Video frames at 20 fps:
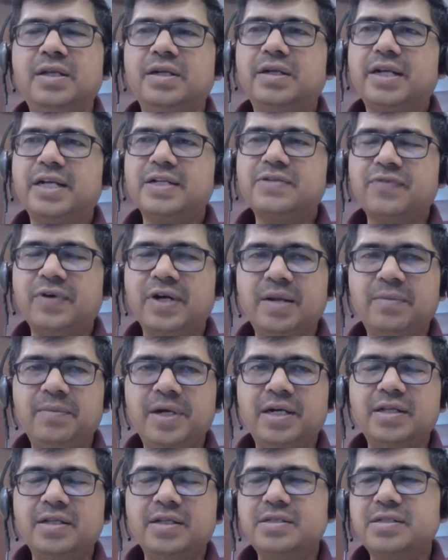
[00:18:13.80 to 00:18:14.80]
CREST
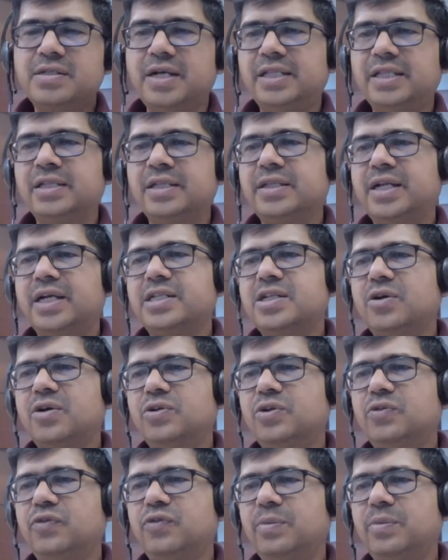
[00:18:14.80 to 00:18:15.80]
fundamentals. I think that is how
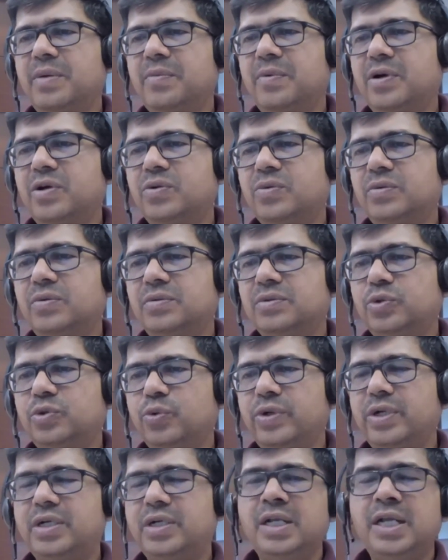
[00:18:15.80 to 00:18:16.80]
you would be able to do
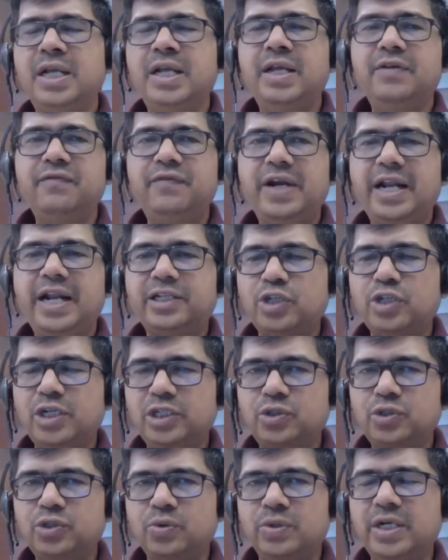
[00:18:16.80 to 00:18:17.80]
it. We had actually
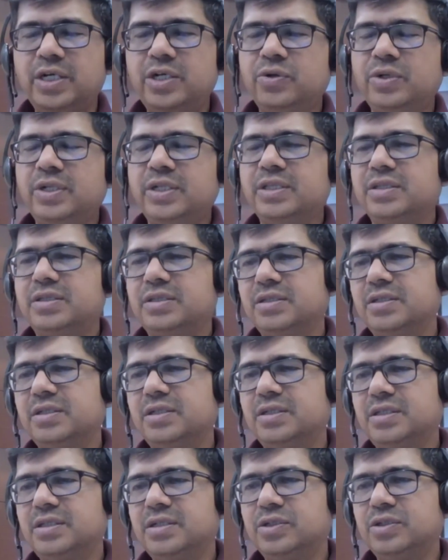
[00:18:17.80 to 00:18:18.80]
shown it during
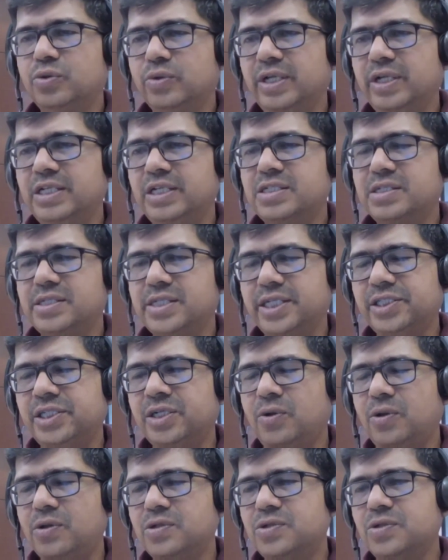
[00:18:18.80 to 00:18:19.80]
today's
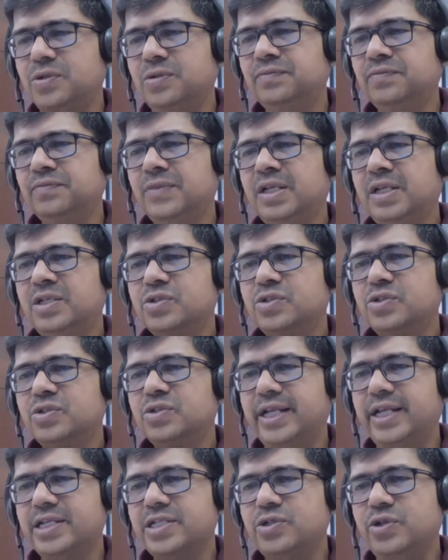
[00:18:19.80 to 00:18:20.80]
session also. So in
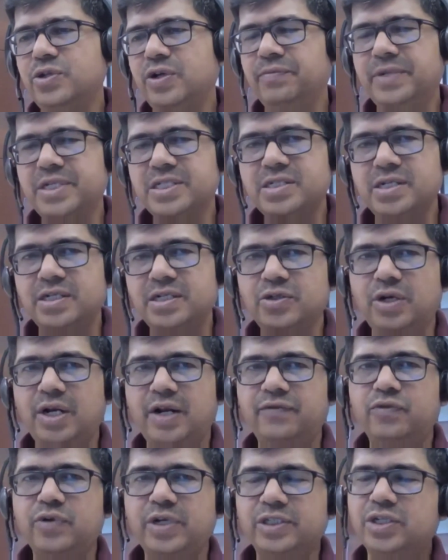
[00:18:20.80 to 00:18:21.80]
case you have missed it, you'll
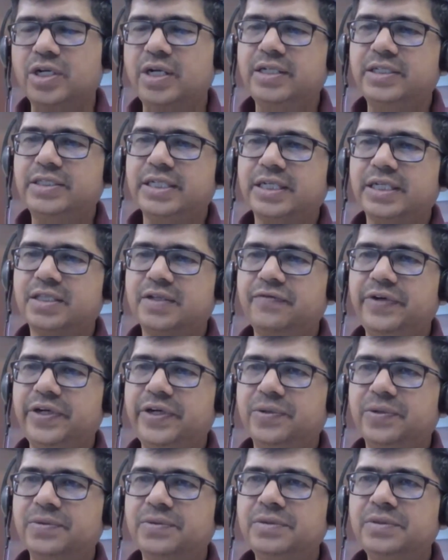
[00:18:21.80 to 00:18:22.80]
have to actually check the
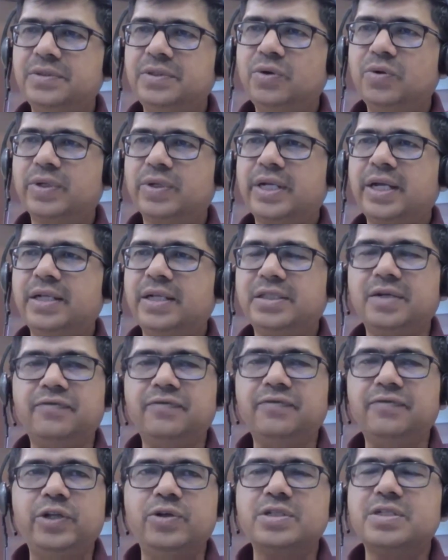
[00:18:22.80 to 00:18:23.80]
video. Okay, and the
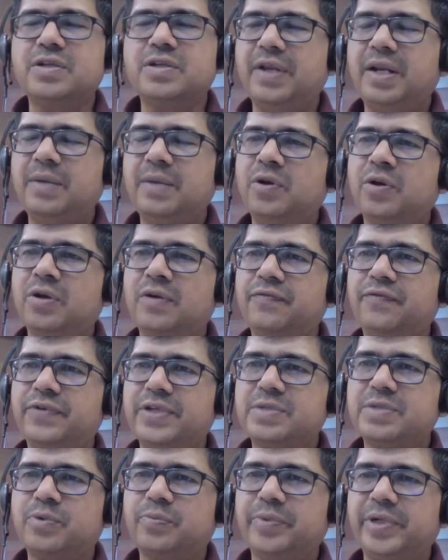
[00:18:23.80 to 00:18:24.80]
video is available on our
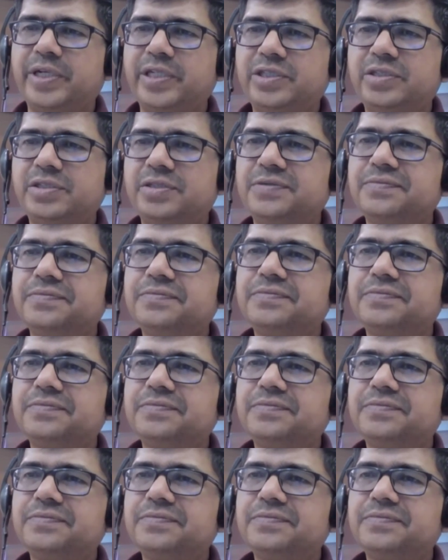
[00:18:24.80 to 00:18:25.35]
Facebook page.